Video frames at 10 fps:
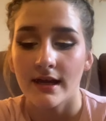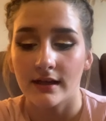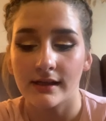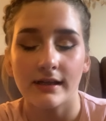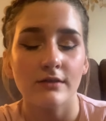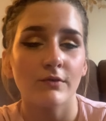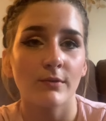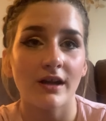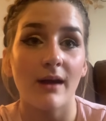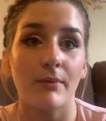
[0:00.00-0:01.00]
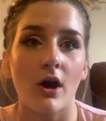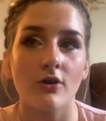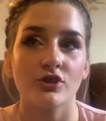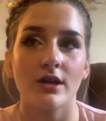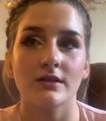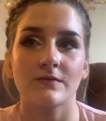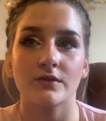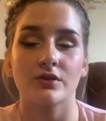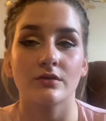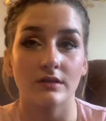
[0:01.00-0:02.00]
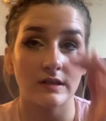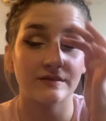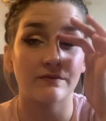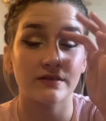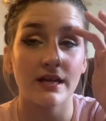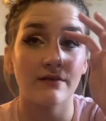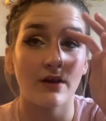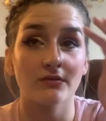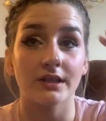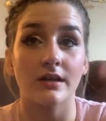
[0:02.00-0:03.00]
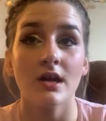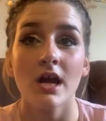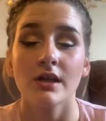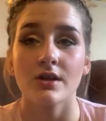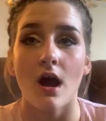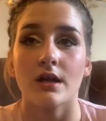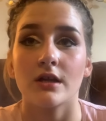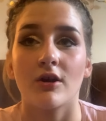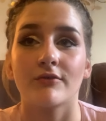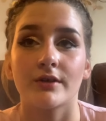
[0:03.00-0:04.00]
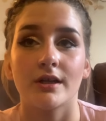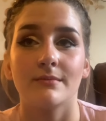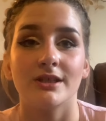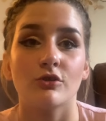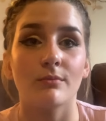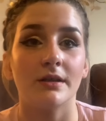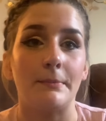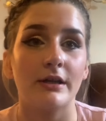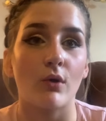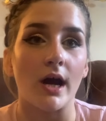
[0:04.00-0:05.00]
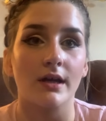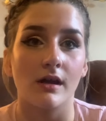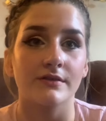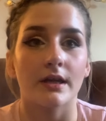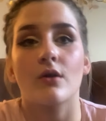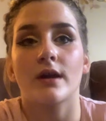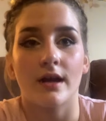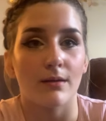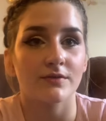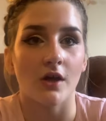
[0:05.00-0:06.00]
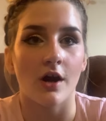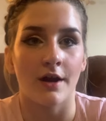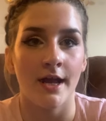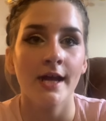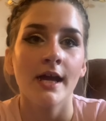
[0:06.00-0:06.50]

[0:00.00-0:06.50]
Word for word: And, like, even when I apologized for certain things, if, say, if I was, like, talking over him, he told me to be quiet, and I was like, okay, I'm sorry.